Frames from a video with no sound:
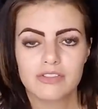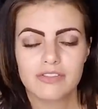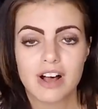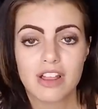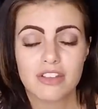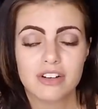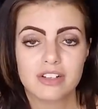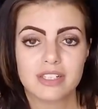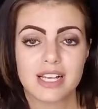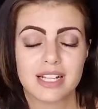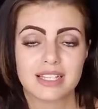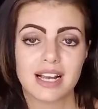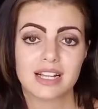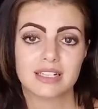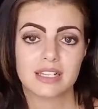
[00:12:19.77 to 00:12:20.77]
feathers
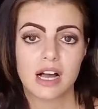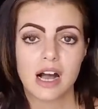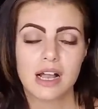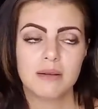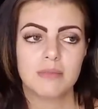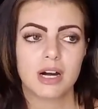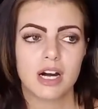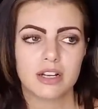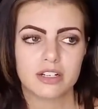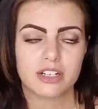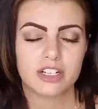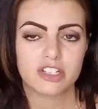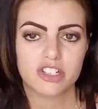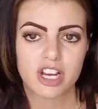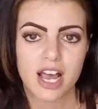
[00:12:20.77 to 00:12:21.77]
at that time on
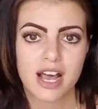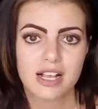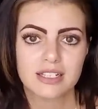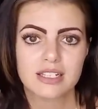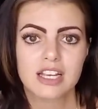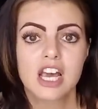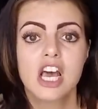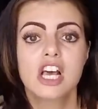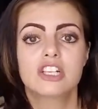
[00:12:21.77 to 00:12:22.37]
her chest.